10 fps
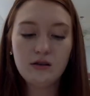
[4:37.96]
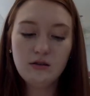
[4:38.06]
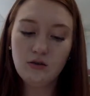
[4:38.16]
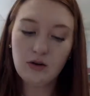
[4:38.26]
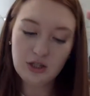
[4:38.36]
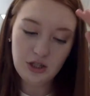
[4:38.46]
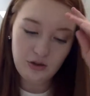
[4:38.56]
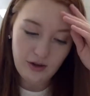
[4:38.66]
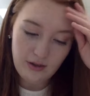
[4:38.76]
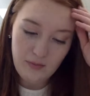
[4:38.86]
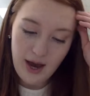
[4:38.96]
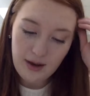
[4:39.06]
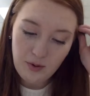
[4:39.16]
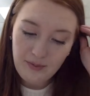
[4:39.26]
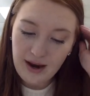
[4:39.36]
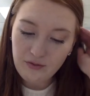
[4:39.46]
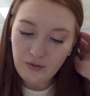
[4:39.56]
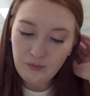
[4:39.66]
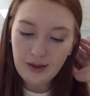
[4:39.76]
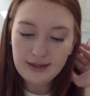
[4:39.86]
So question 3: the Maya prepared
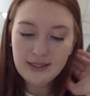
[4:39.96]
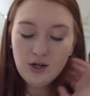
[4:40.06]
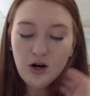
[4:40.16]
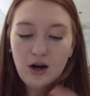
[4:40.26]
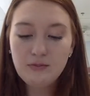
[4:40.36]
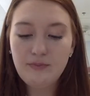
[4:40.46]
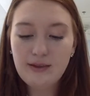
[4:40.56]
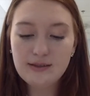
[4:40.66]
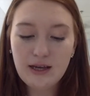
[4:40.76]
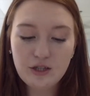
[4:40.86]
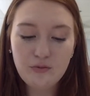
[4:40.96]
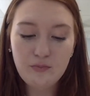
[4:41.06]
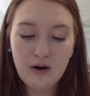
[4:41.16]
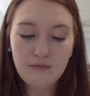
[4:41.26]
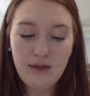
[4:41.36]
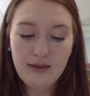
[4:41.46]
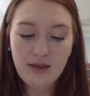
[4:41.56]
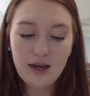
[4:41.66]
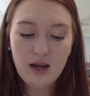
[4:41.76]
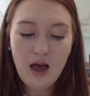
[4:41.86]
for planting crops by the slash and burn
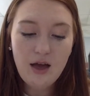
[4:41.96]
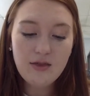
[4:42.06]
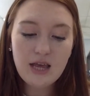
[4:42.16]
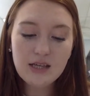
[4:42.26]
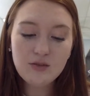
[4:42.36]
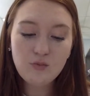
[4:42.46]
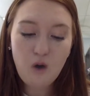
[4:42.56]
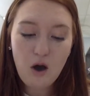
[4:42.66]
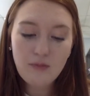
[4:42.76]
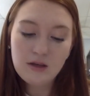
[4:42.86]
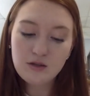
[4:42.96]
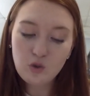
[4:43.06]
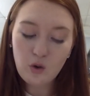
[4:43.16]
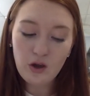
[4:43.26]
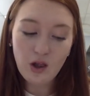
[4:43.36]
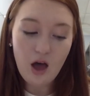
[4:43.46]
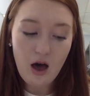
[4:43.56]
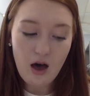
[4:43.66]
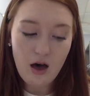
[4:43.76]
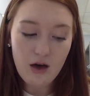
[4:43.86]
method. This robbed the soil
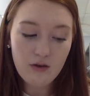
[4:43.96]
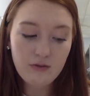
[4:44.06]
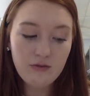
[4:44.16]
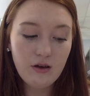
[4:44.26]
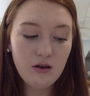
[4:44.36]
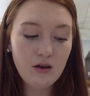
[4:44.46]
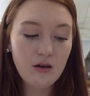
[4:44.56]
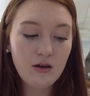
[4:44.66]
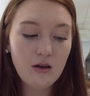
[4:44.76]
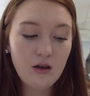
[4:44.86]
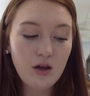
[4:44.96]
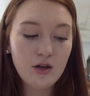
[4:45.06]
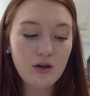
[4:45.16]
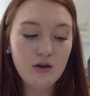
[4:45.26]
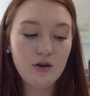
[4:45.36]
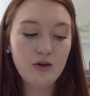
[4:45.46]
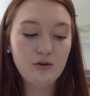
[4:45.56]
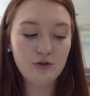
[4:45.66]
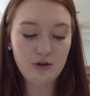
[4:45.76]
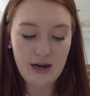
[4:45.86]
of
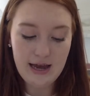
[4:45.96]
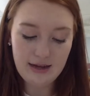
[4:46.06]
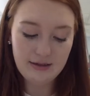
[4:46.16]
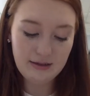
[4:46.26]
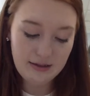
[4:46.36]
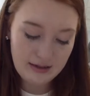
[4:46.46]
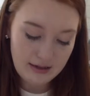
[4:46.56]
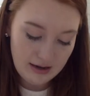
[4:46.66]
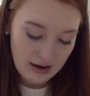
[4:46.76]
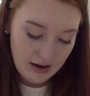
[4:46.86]
nutrients.